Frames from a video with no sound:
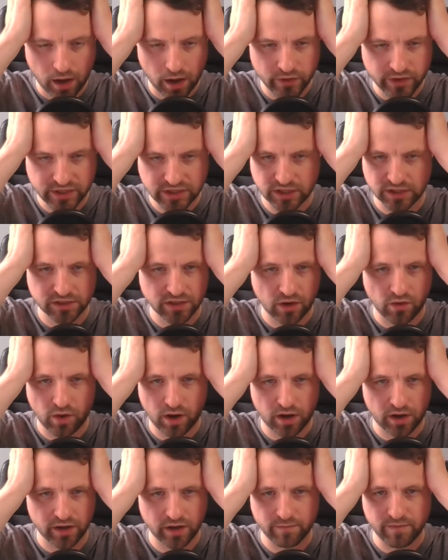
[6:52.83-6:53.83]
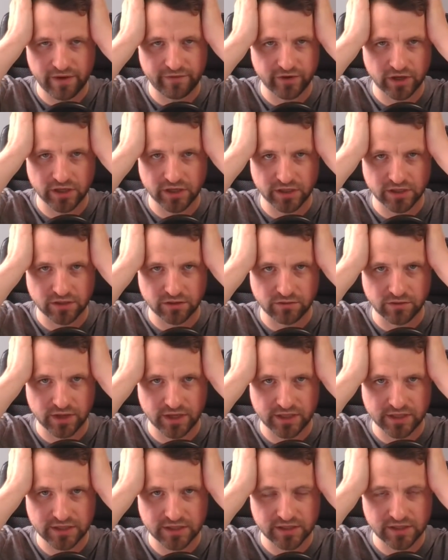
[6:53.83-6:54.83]
this is so hard, I'm never going to do
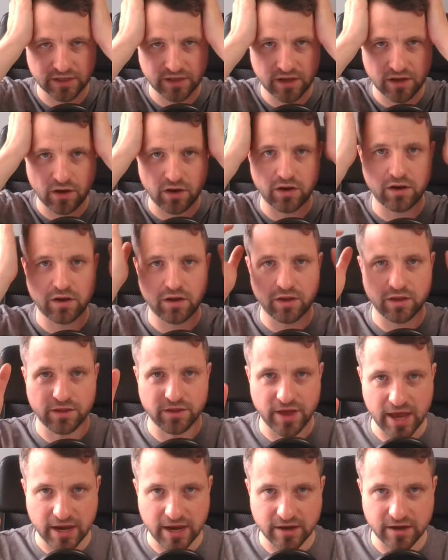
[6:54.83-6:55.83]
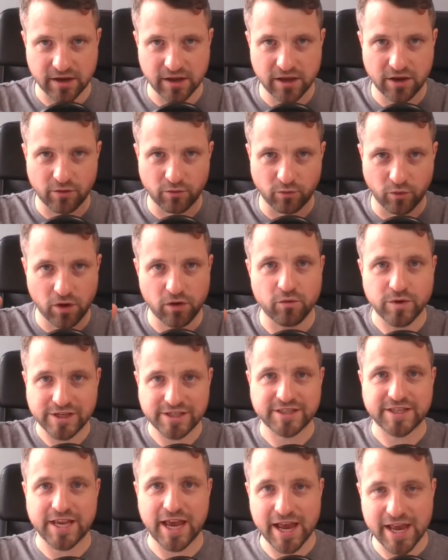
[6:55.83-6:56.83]
this, then what we
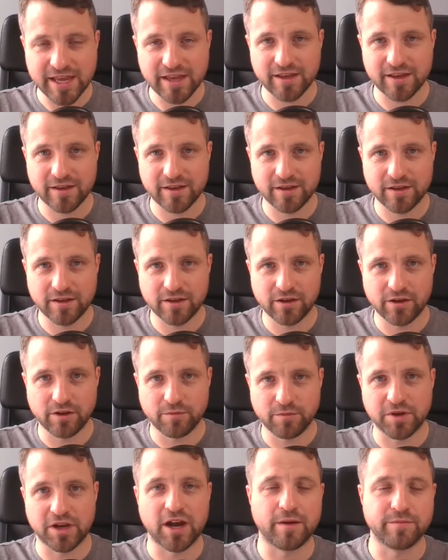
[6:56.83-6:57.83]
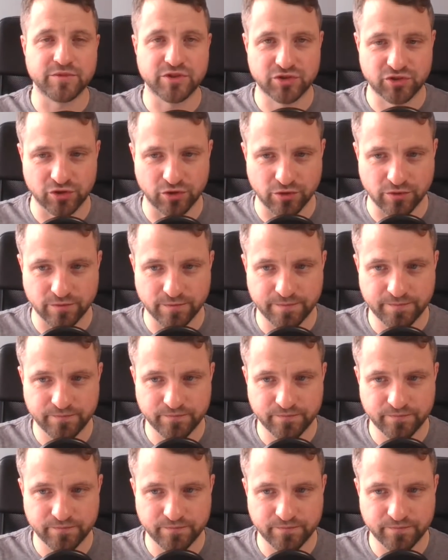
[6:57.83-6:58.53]
say becomes true.